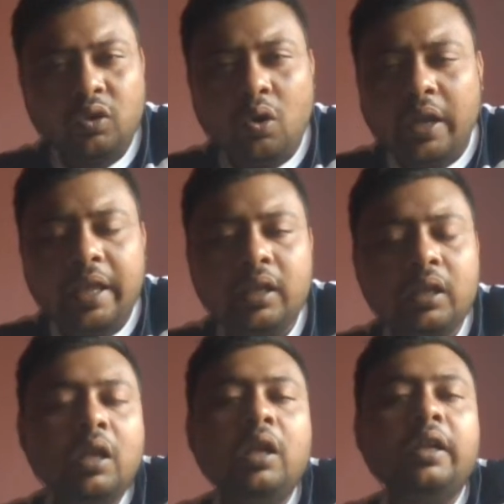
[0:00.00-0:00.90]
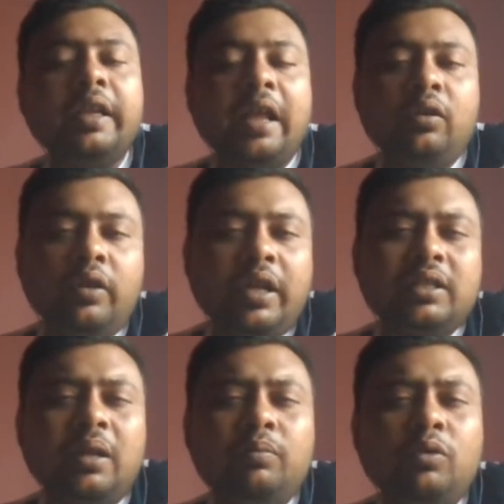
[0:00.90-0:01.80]
Okay, can you guess
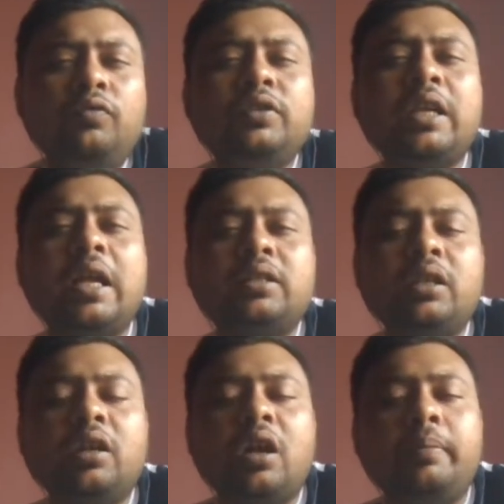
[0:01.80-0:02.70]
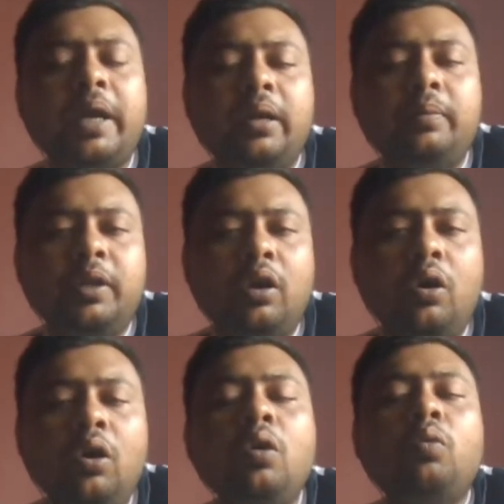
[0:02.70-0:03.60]
the move? Just comment below
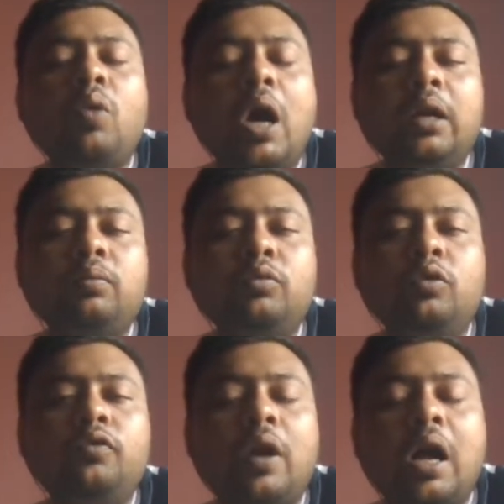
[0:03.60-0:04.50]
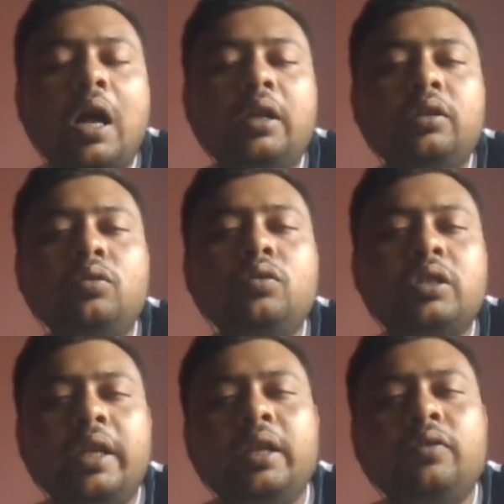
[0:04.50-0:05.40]
what move are you
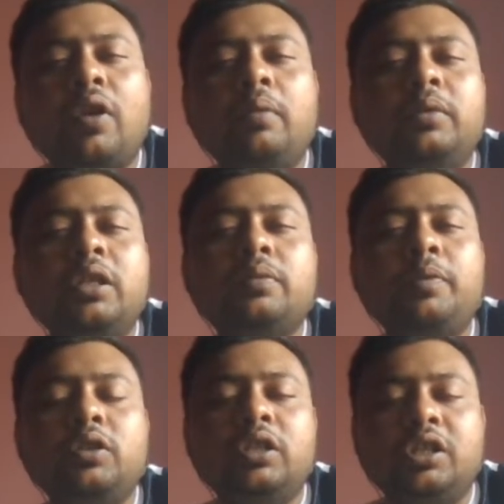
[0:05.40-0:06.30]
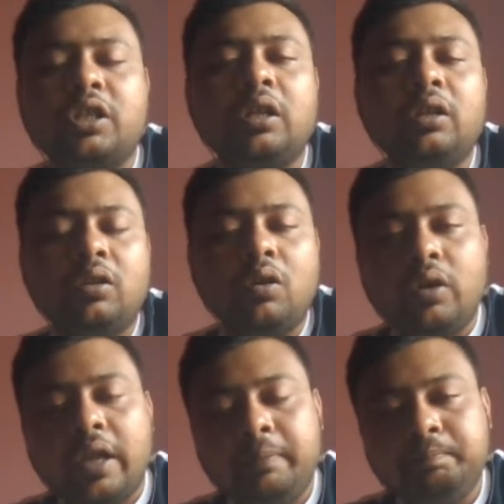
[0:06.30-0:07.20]
seeing from this position.
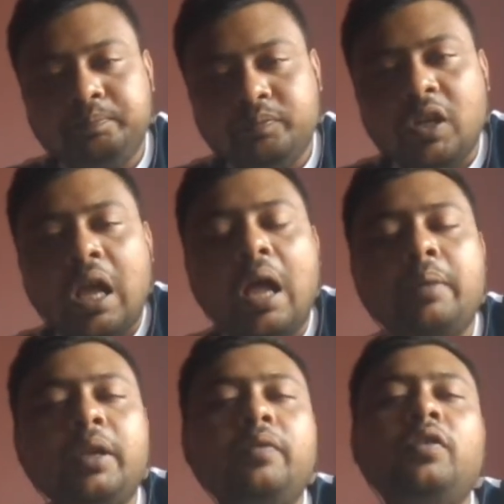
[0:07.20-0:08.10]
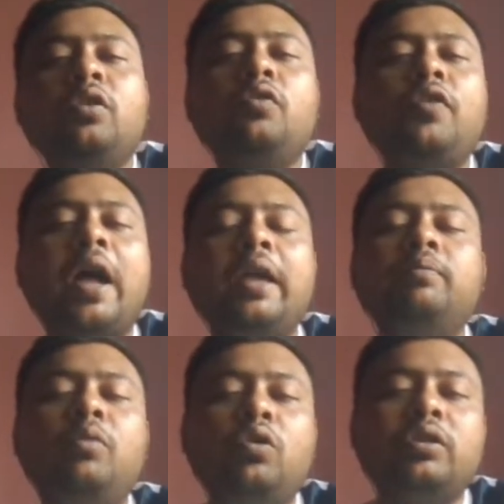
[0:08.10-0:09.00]
Okay, I'm giving you 5
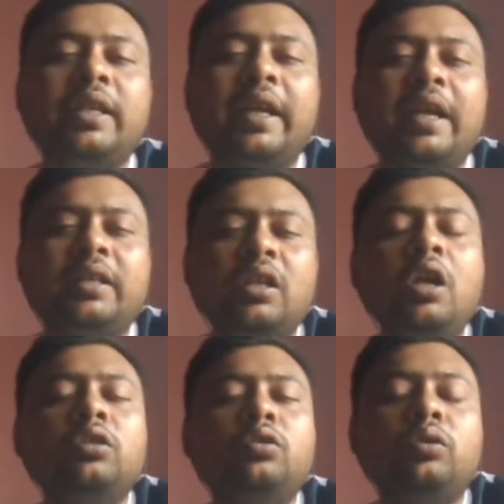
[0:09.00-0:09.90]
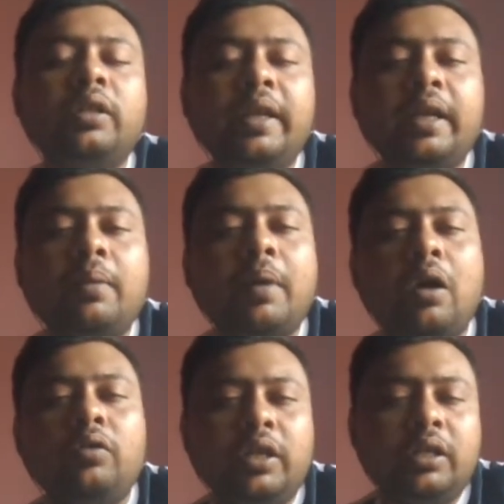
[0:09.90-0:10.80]
more seconds to think
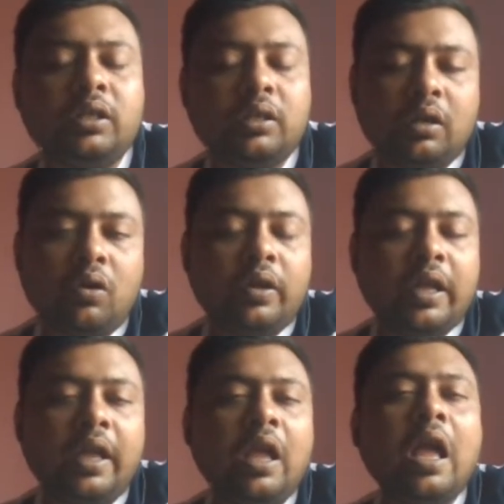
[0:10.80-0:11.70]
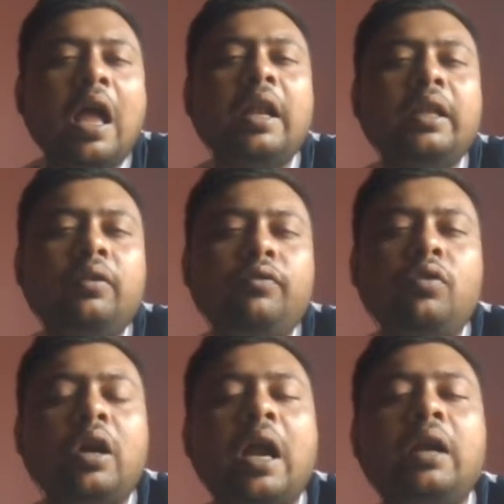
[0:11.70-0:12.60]
about it. Okay, and if you
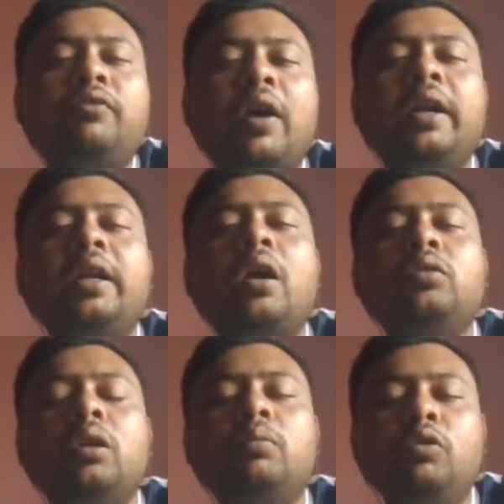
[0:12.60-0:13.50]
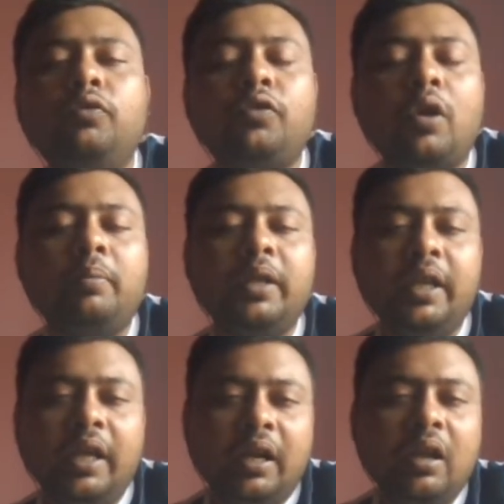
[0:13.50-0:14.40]
can't find out the move from
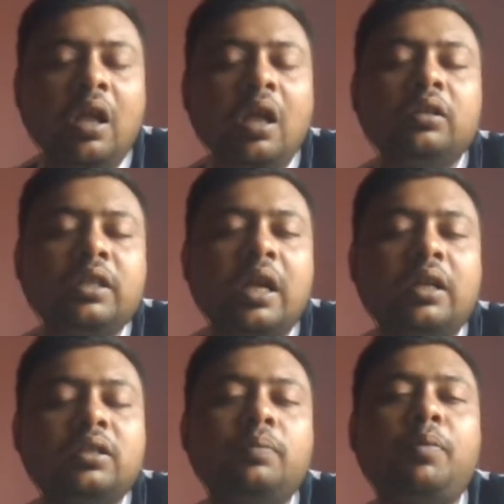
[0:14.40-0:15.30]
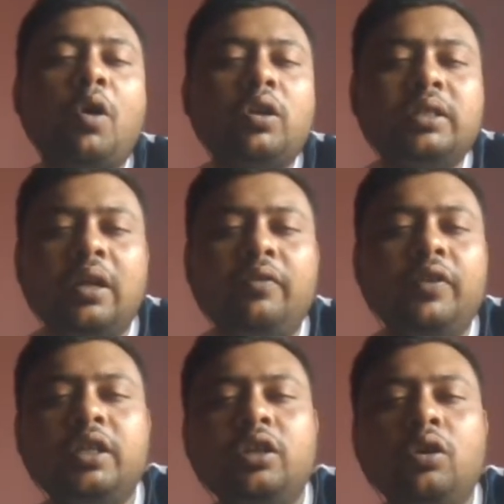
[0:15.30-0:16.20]
here, just pause the
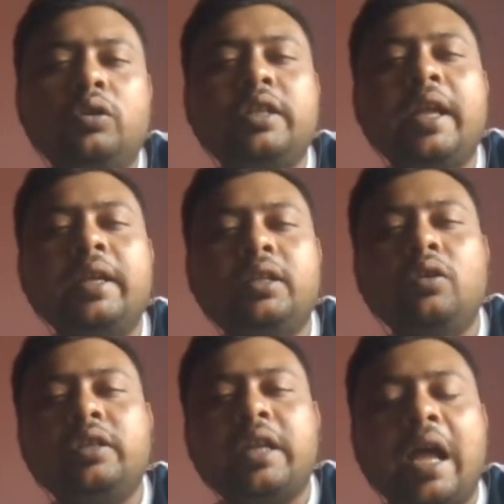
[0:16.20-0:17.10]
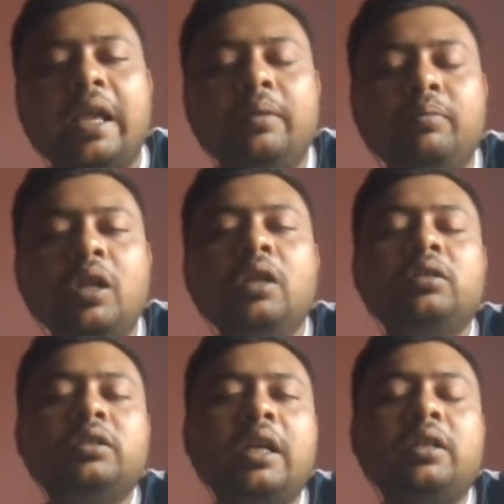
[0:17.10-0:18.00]
video, take your time,
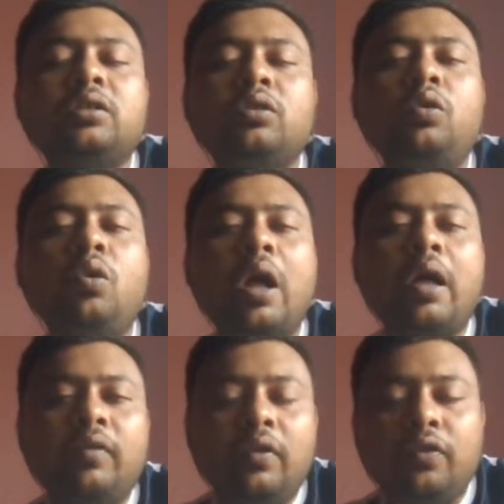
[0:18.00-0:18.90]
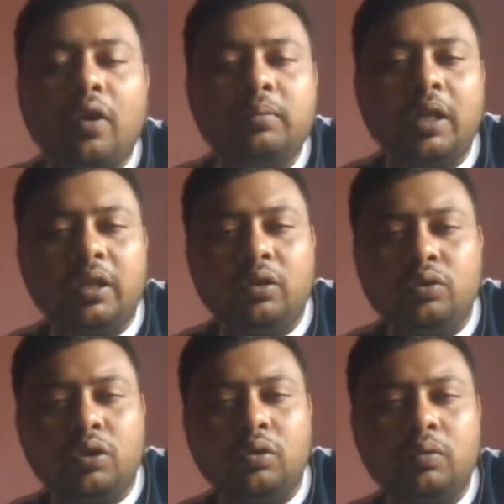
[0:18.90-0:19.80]
just go away from the
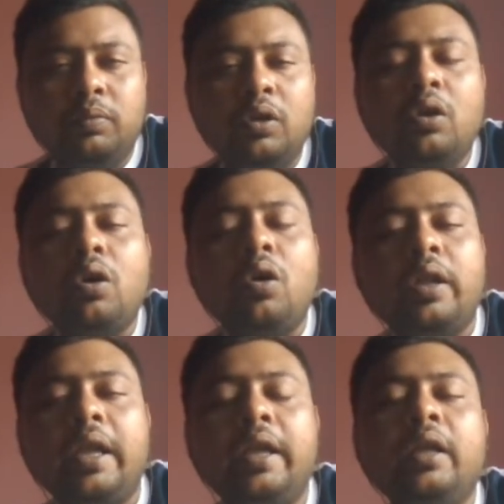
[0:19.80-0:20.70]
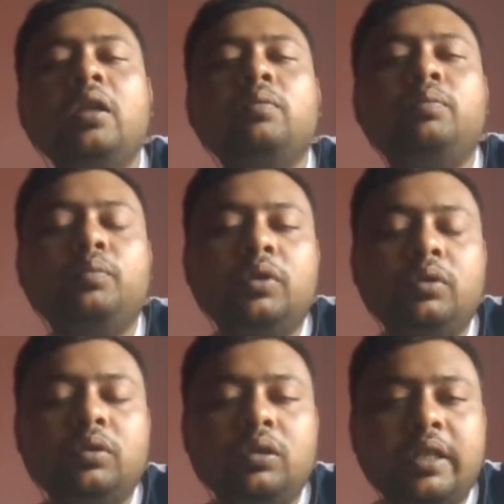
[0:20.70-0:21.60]
YouTube. Okay,
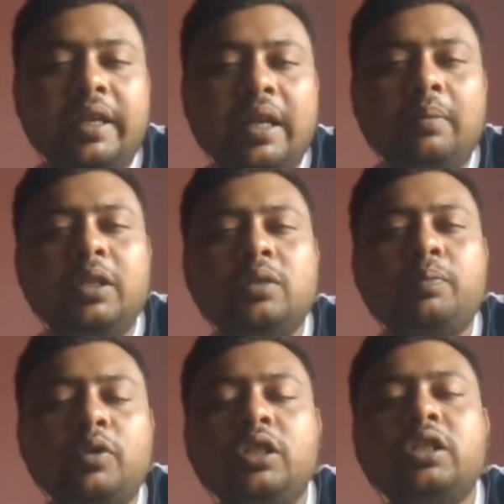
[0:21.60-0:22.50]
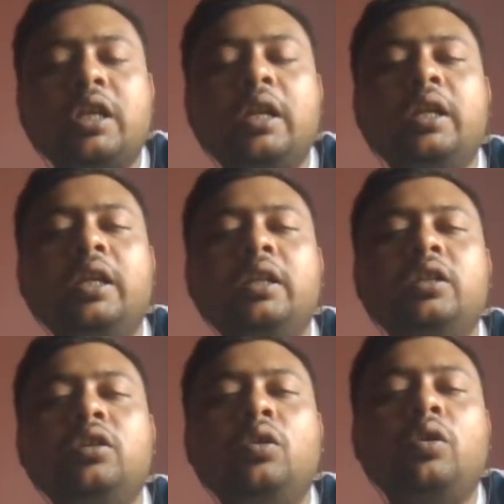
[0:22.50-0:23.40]
set up this position in
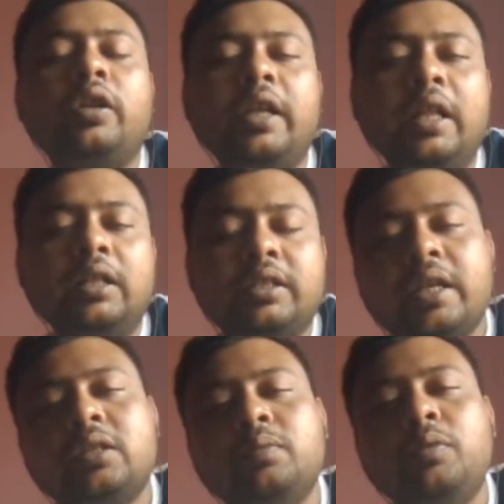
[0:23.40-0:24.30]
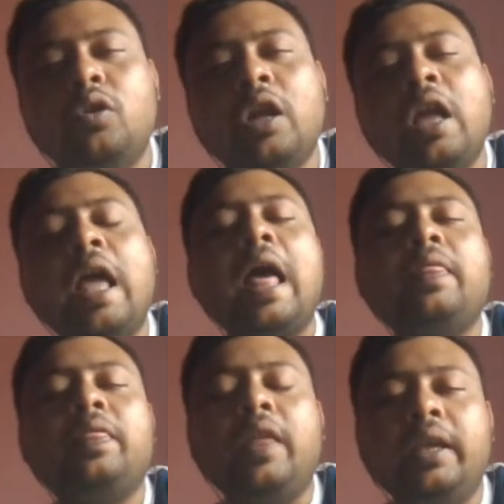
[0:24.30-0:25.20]
your real chessboard
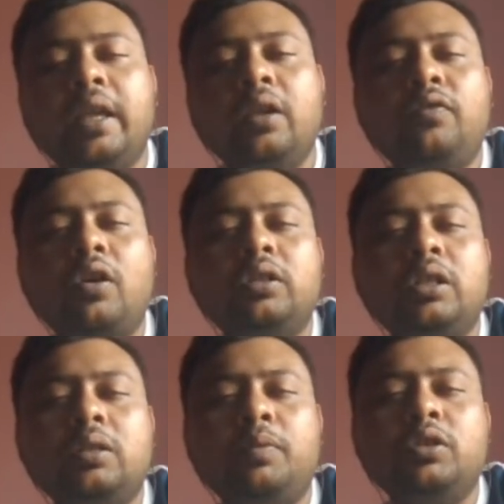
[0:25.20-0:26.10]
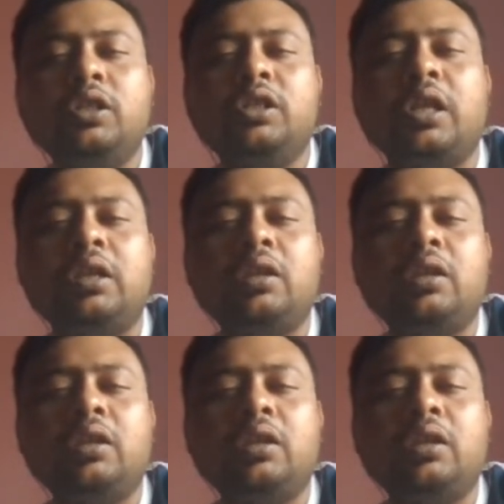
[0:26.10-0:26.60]
and thinking for this position.